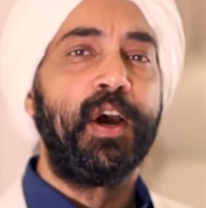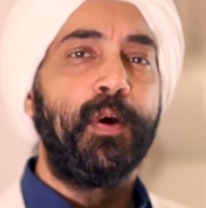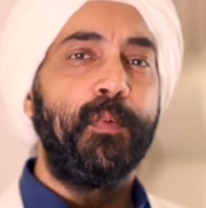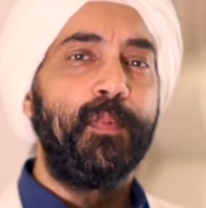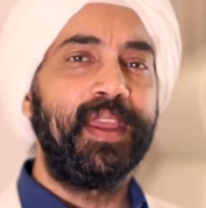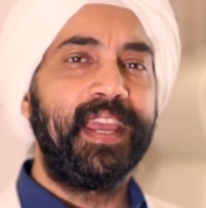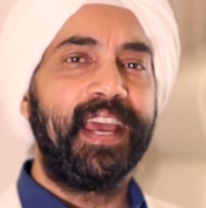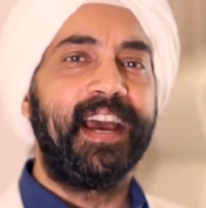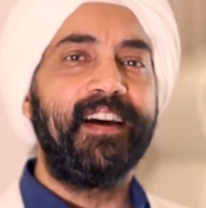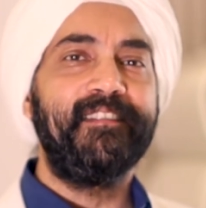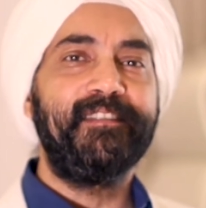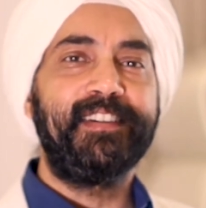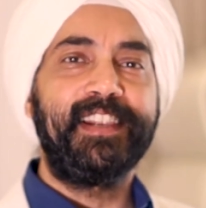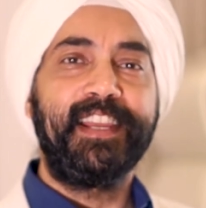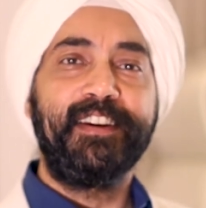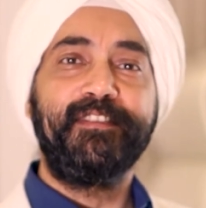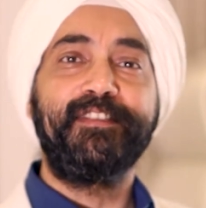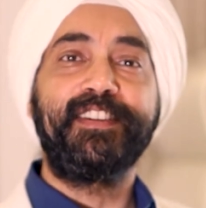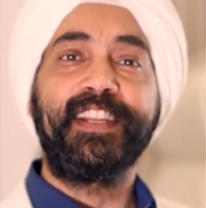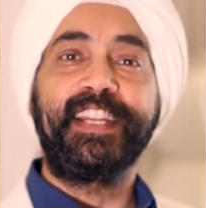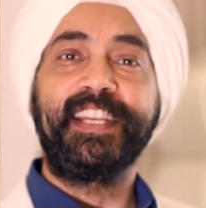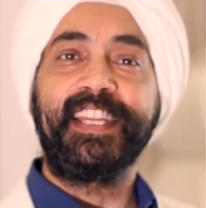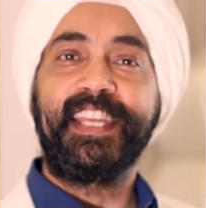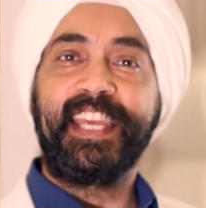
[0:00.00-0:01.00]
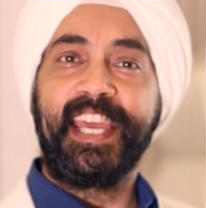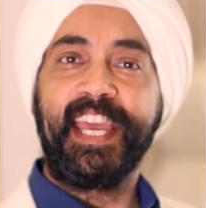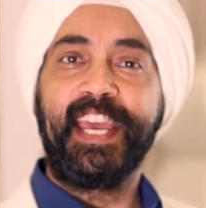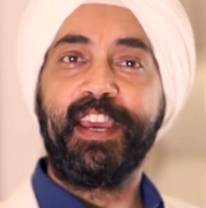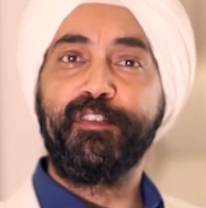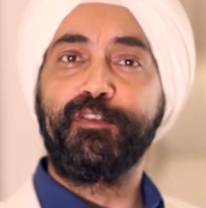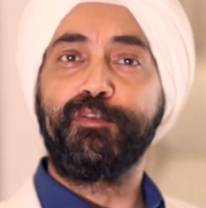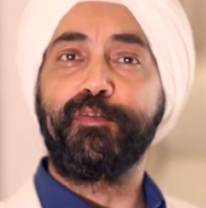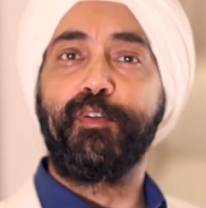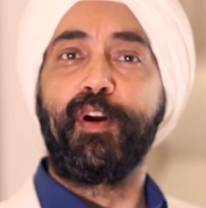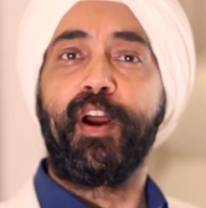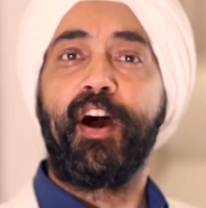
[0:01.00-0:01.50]
We have lived in
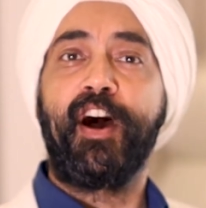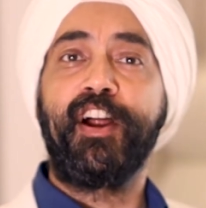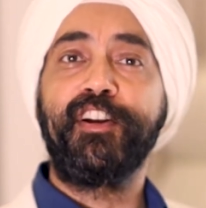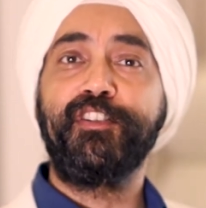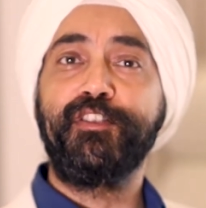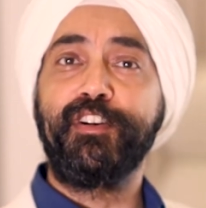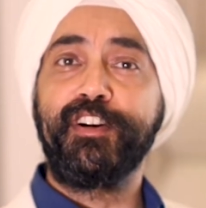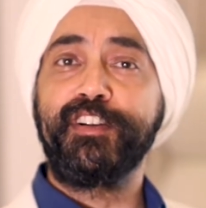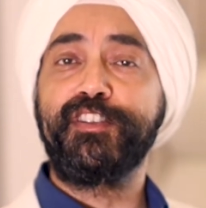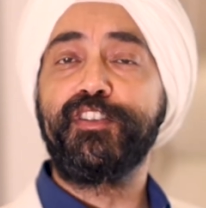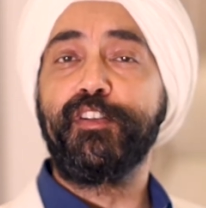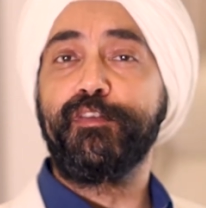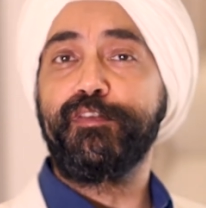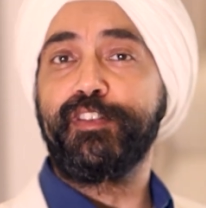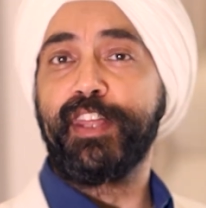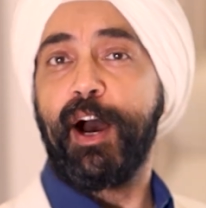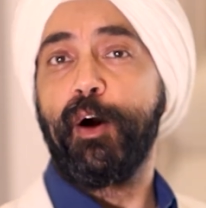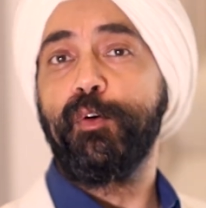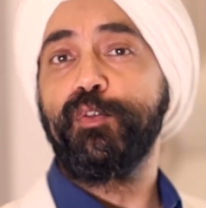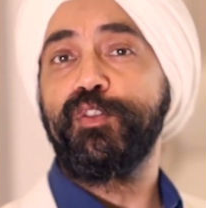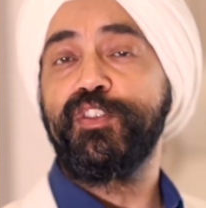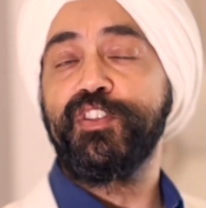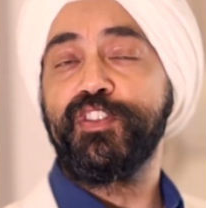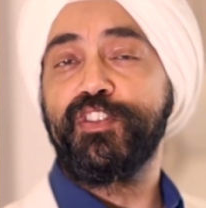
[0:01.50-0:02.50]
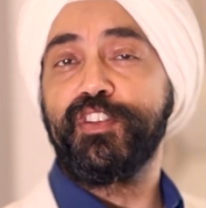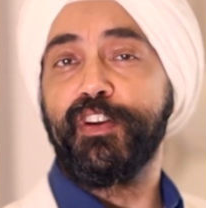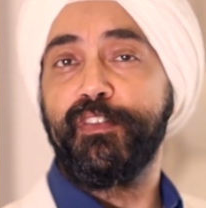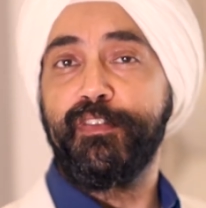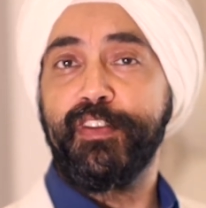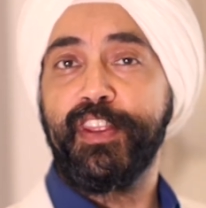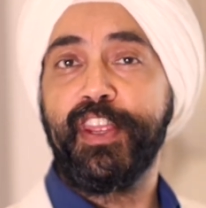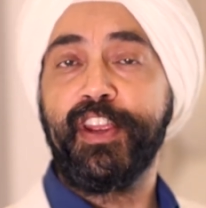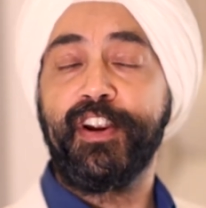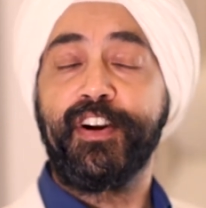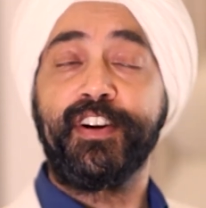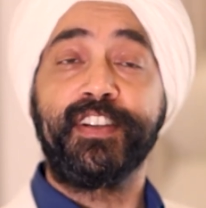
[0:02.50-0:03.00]
caves for hundreds of thousands of
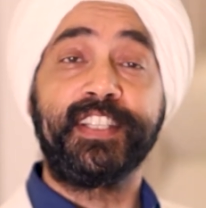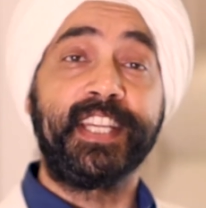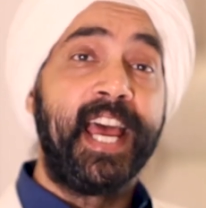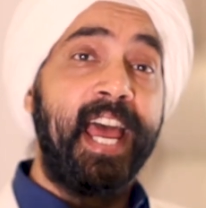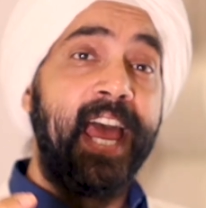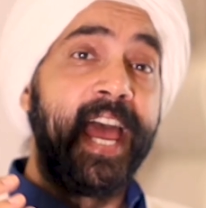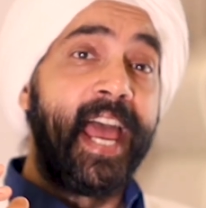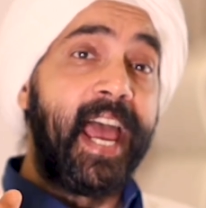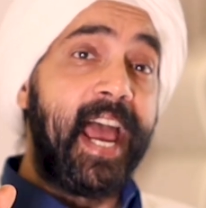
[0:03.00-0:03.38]
years,